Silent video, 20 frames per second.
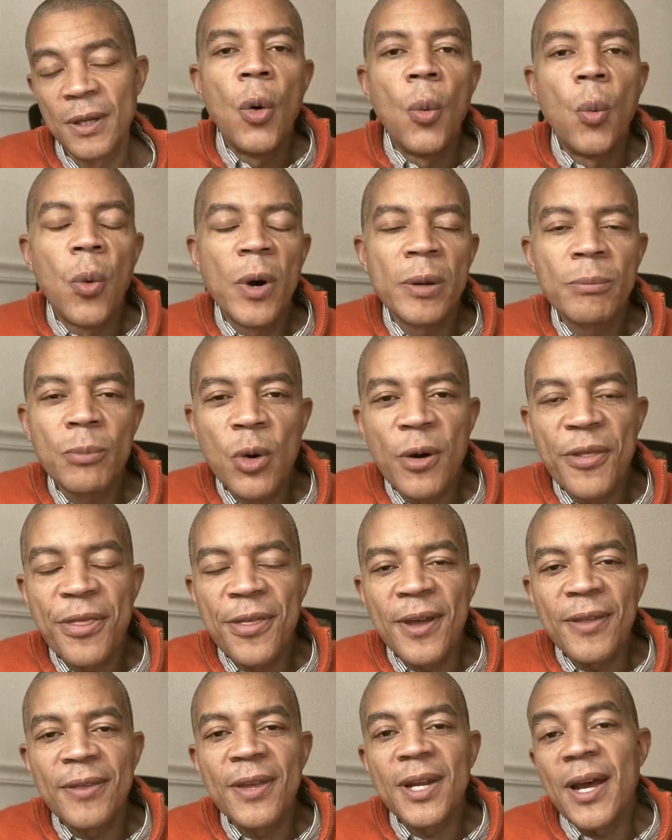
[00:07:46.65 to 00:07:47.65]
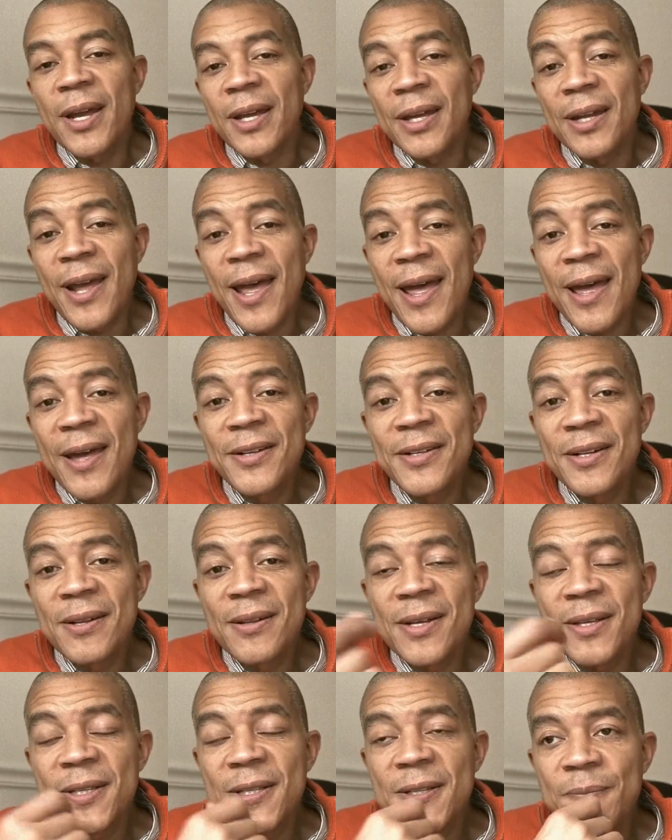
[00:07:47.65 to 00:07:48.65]
one more thing that I could add to
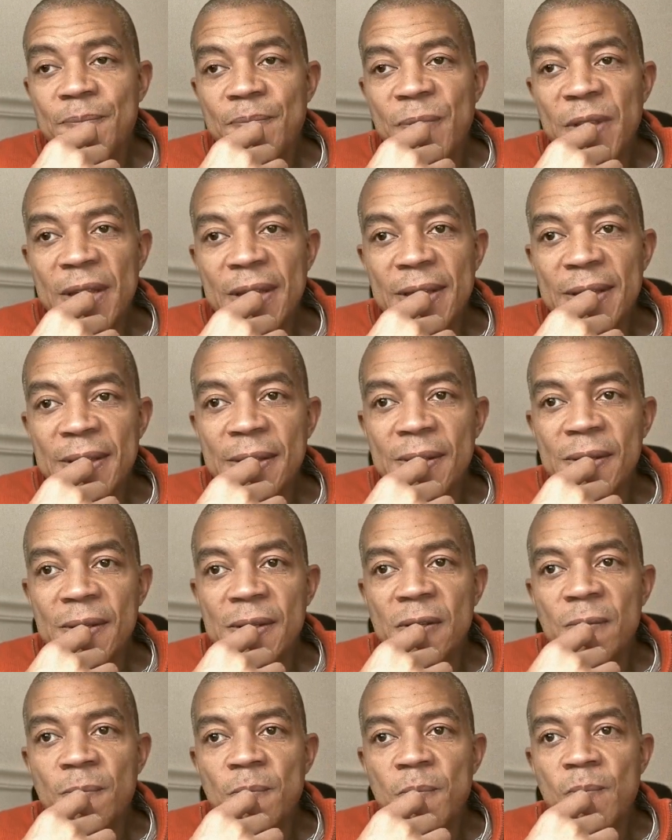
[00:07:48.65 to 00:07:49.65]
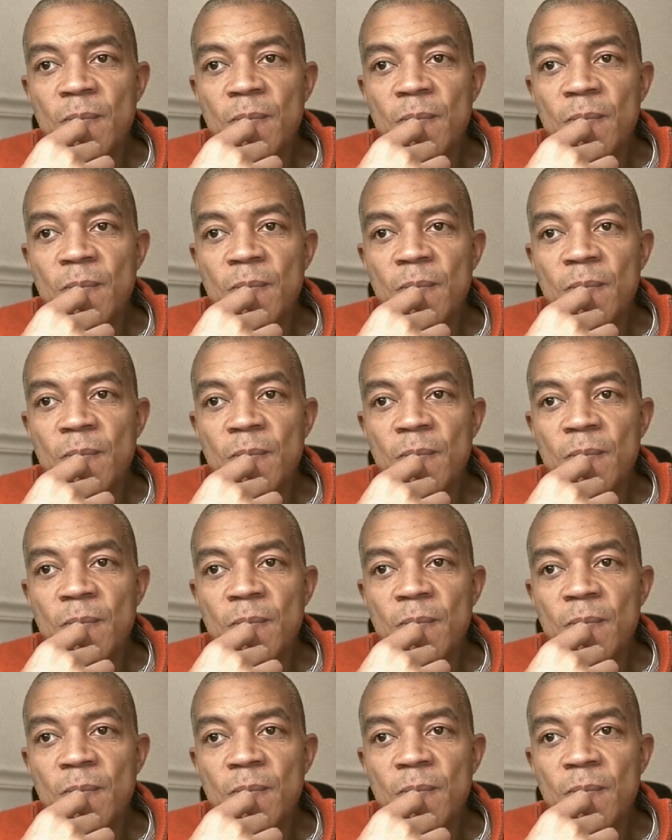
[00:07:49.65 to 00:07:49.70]
this is